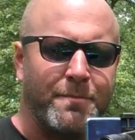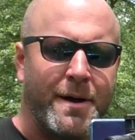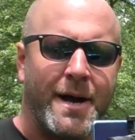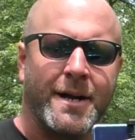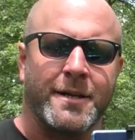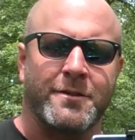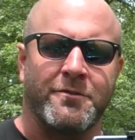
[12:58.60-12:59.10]

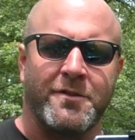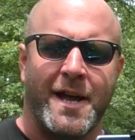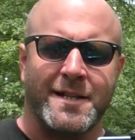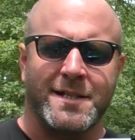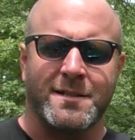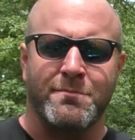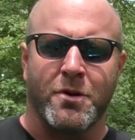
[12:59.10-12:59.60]
Pocket
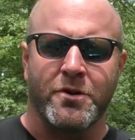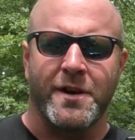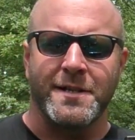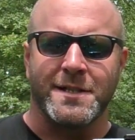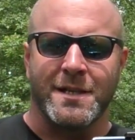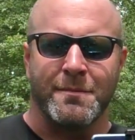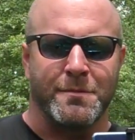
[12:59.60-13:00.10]
3-axis
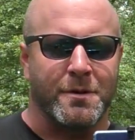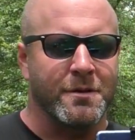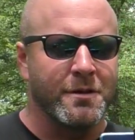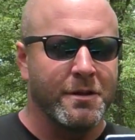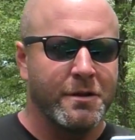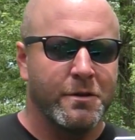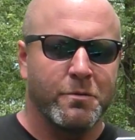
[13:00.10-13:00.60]
motorized gimbal.
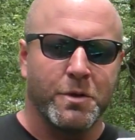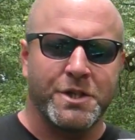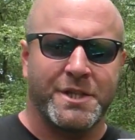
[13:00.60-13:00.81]
What'd